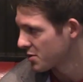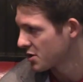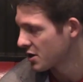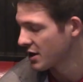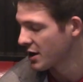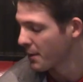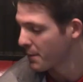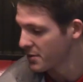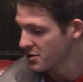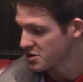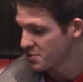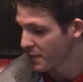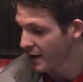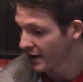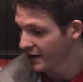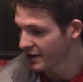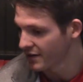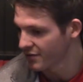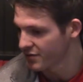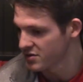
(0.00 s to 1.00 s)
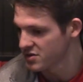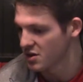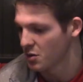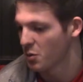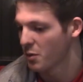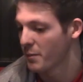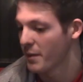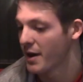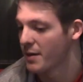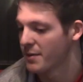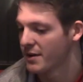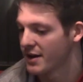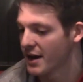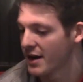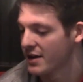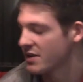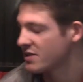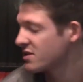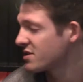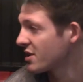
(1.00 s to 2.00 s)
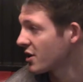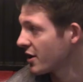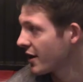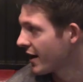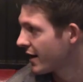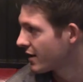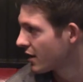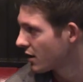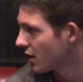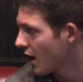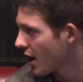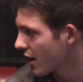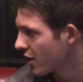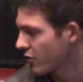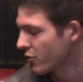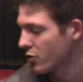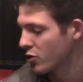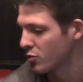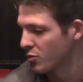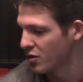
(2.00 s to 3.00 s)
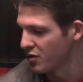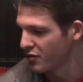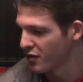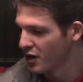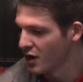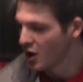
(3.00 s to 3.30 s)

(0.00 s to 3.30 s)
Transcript: into perspective for someone maybe not necessarily in the locker room of